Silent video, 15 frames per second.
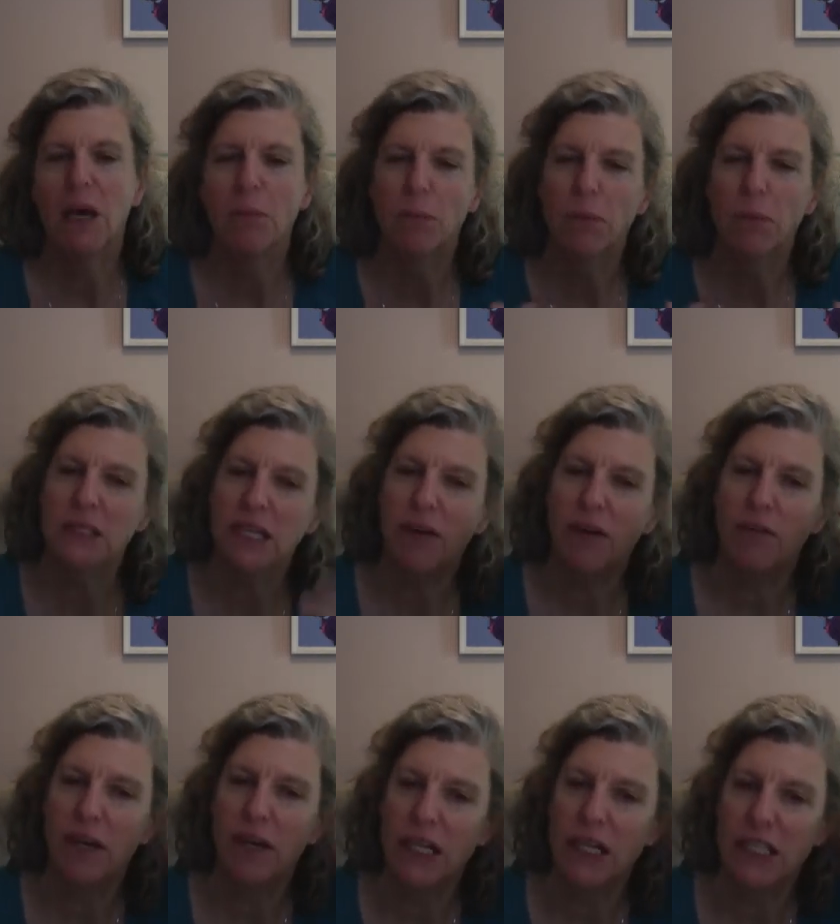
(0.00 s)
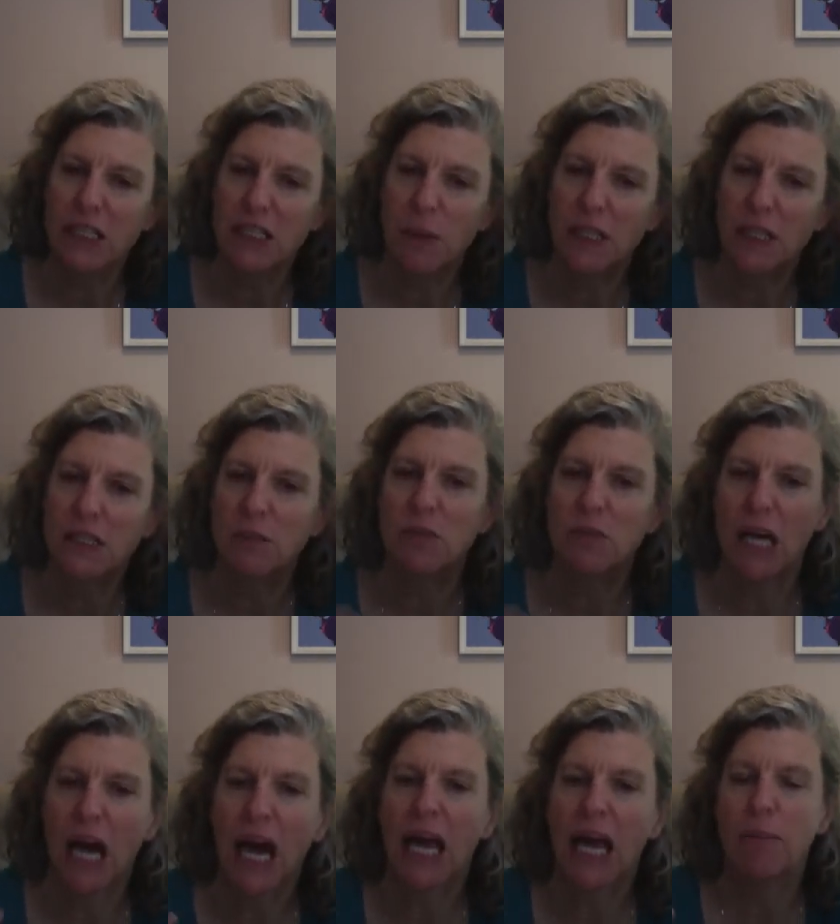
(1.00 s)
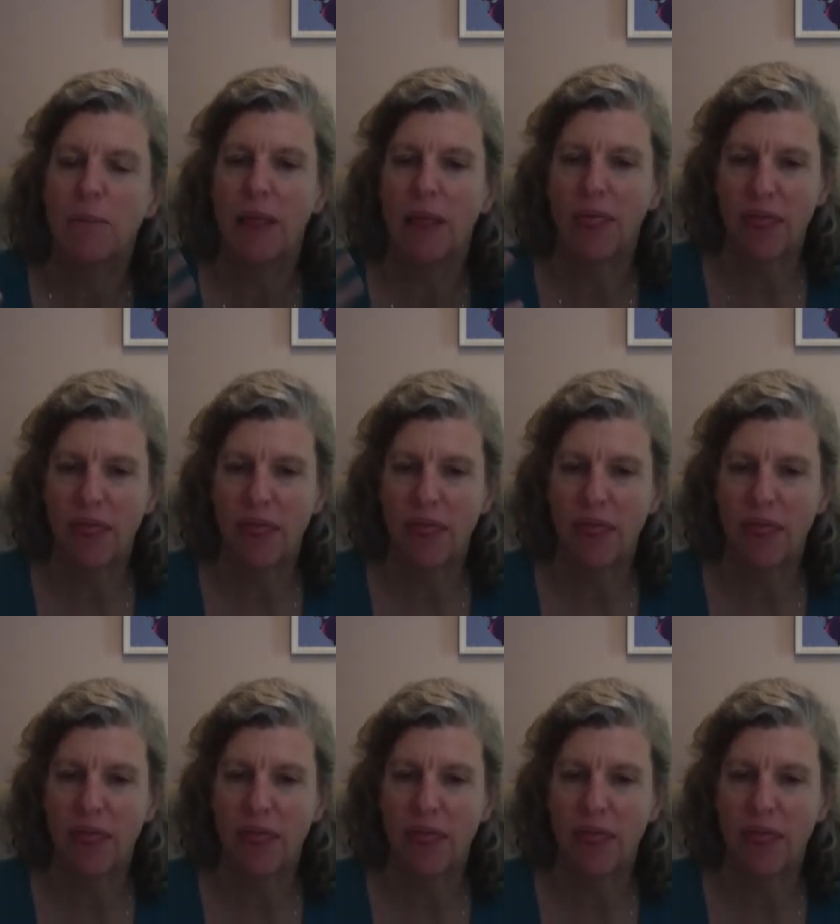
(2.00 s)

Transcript: But definitely spend some time and